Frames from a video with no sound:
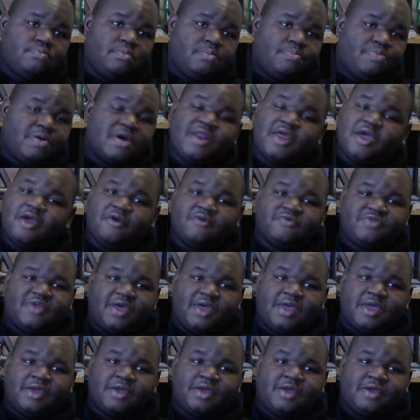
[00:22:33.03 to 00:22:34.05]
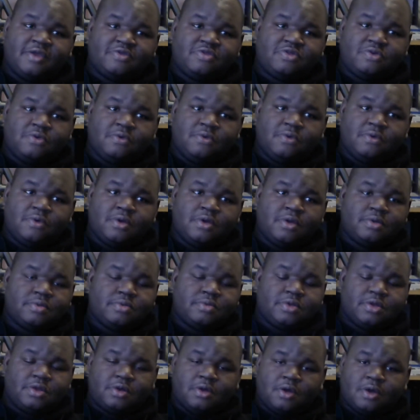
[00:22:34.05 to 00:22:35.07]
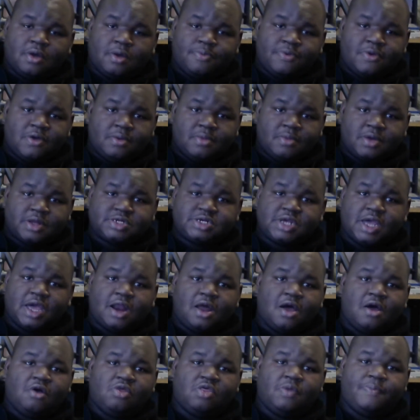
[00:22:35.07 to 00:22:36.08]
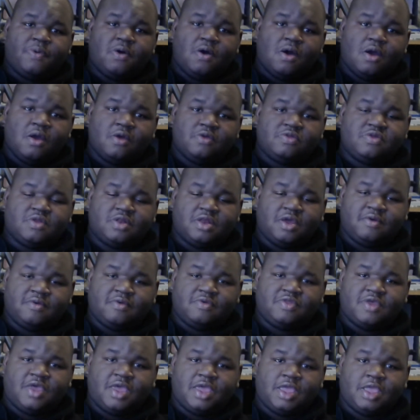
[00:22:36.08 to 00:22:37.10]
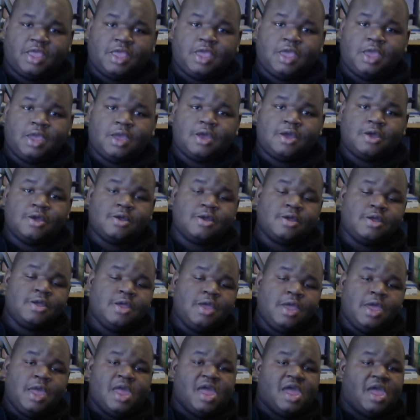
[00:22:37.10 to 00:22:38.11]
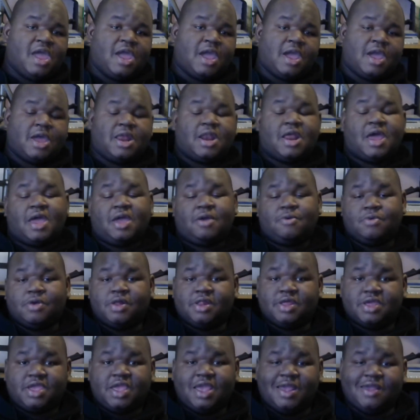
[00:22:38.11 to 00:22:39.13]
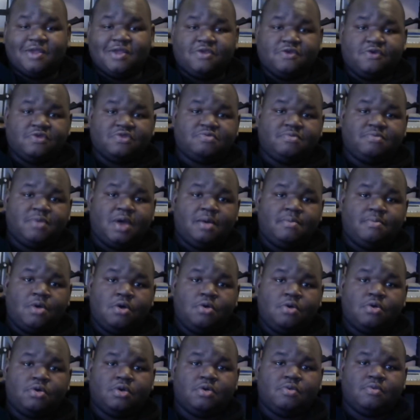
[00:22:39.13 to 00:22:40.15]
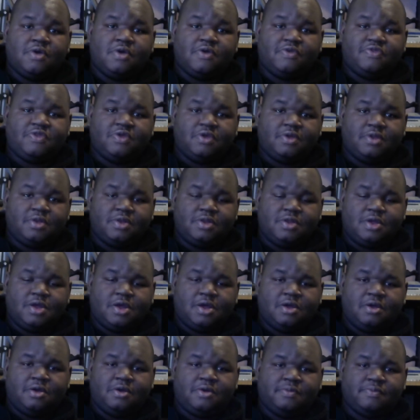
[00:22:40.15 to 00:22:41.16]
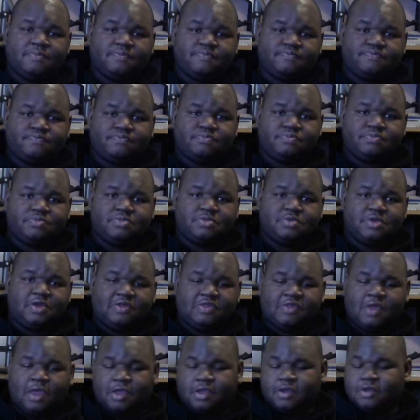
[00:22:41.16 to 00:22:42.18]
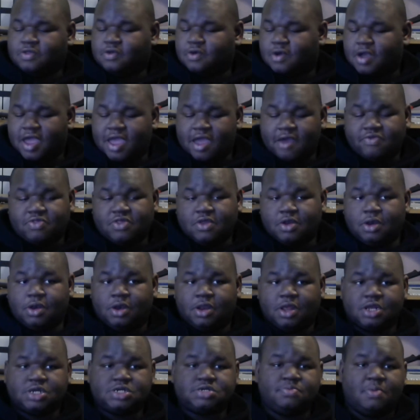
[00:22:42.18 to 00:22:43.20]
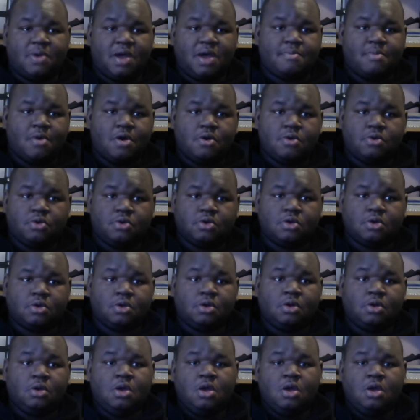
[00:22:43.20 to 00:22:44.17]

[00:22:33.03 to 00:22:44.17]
put everything into it. You know, I pretty much had all the parts and everything here, and I really can't use my motor with it. It's like either I have to dish my motor